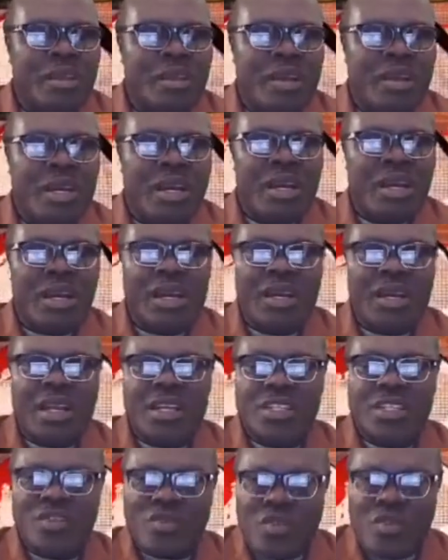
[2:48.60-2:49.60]
And I
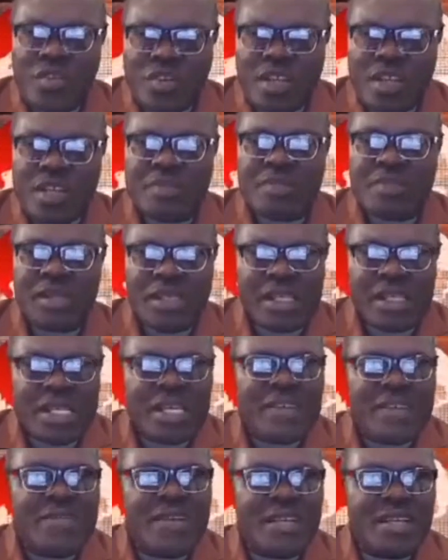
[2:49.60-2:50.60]
strongly
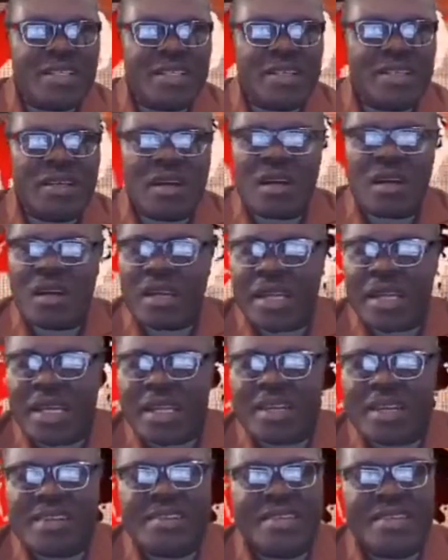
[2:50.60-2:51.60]
believe that
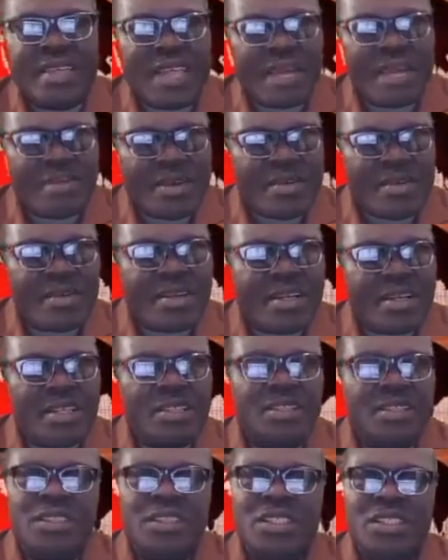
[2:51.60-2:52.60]
leaders in Liberia